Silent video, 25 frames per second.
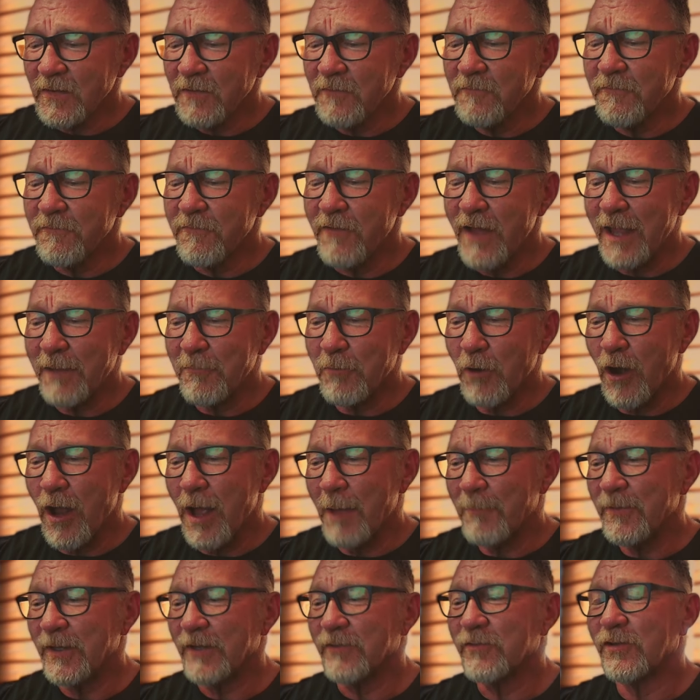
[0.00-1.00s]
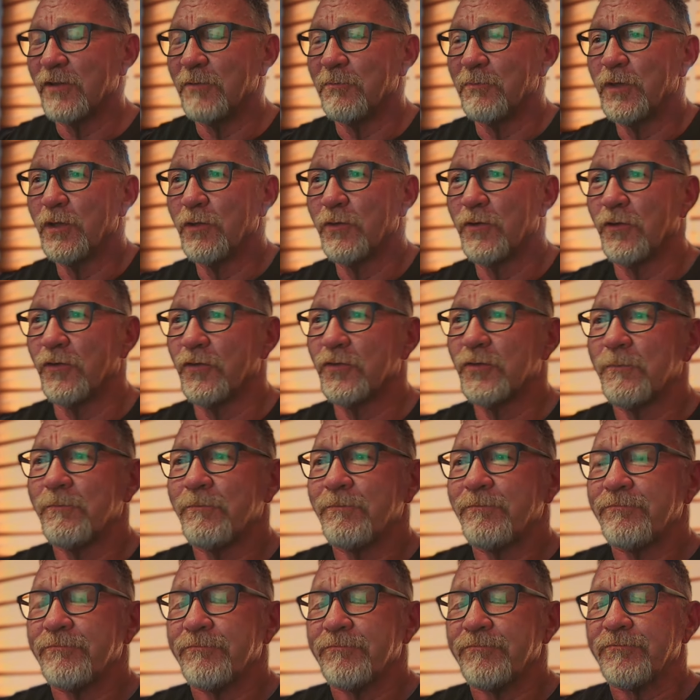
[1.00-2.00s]
fiber optics, computers,
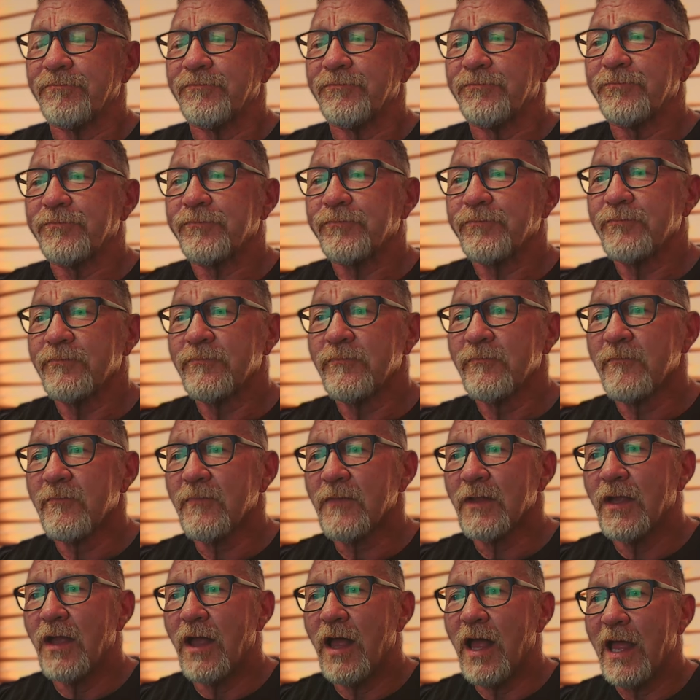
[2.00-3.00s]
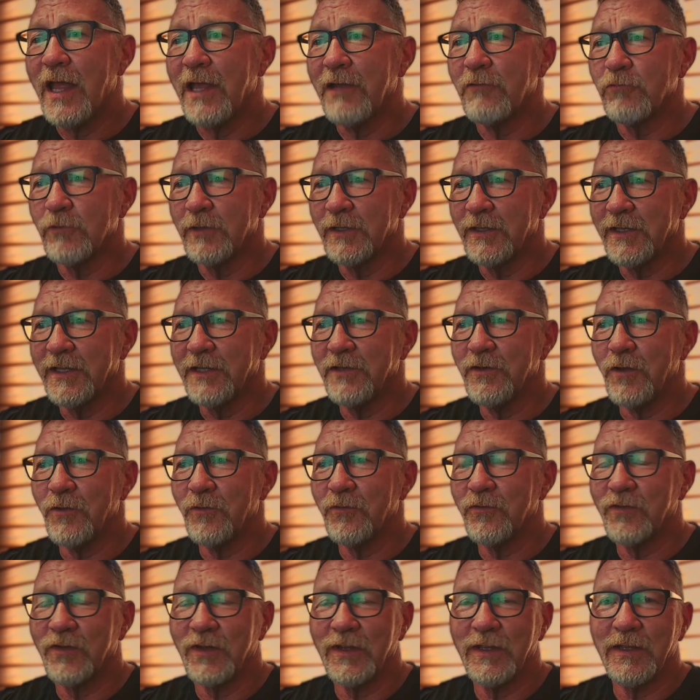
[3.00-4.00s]
I really
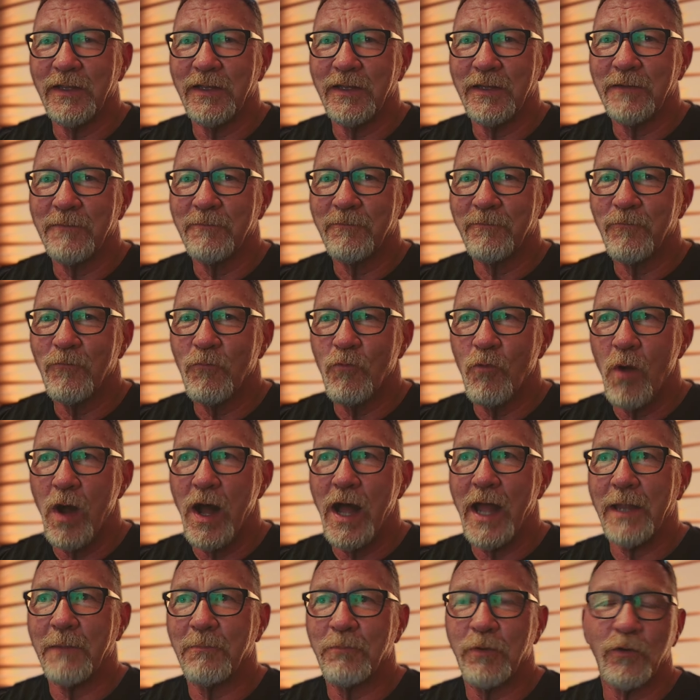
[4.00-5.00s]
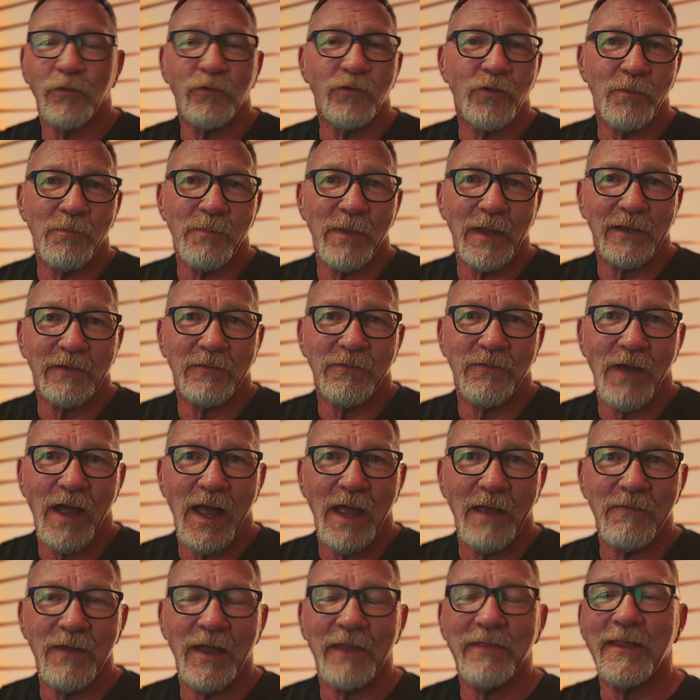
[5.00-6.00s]
don't see why Prusa picked
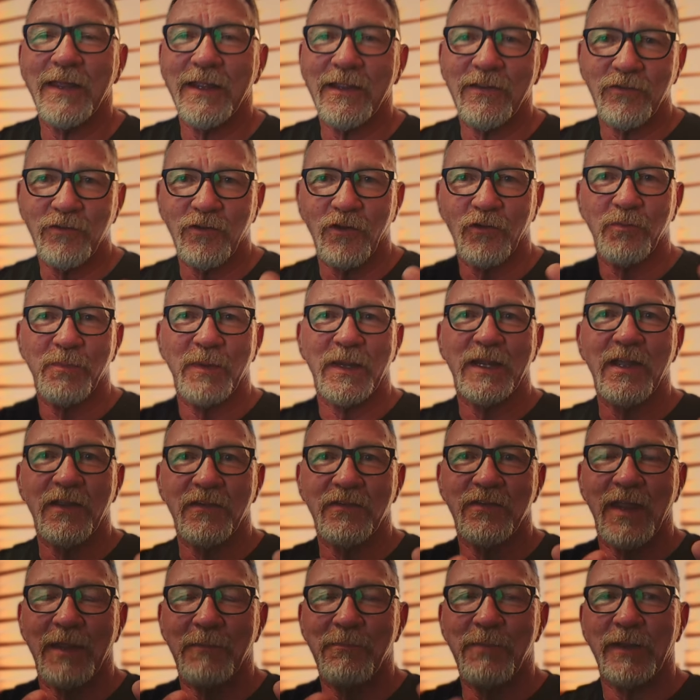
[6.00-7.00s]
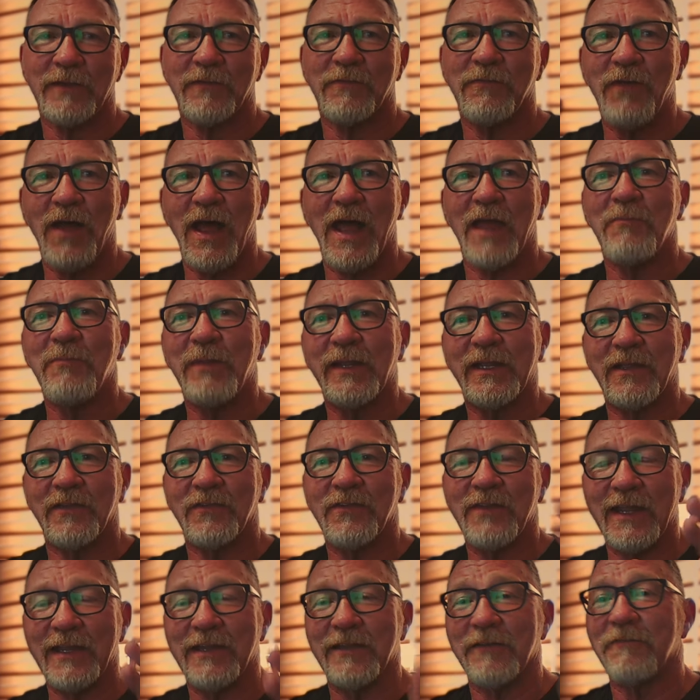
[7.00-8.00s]
five. I think it's just because they picked five
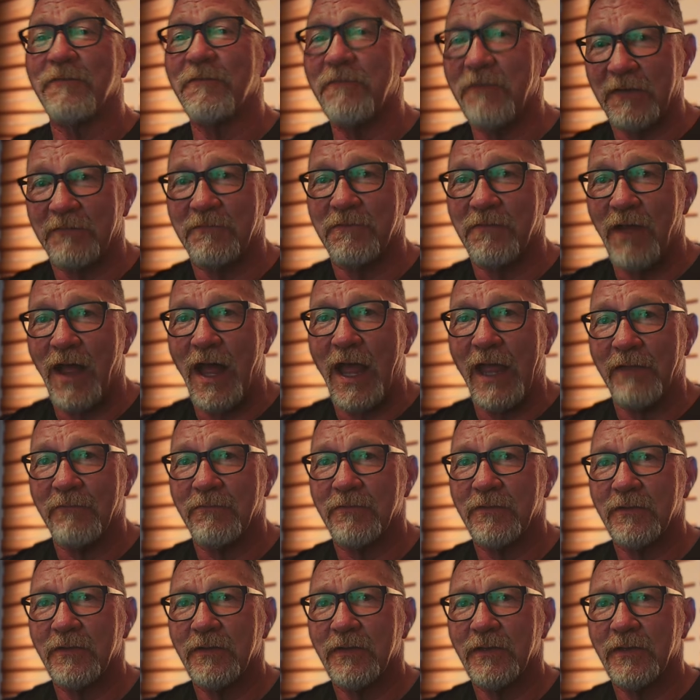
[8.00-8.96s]
because they could fit five.